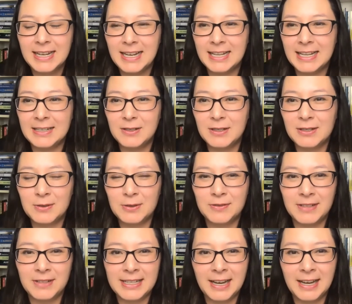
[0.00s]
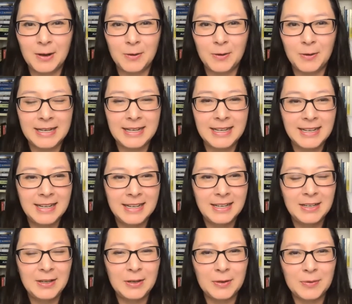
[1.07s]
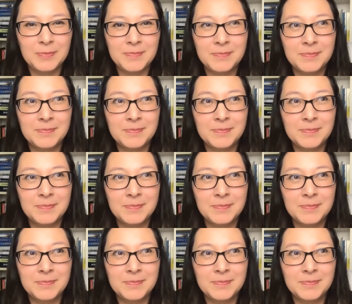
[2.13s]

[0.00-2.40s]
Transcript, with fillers: i think just sort of like how we you know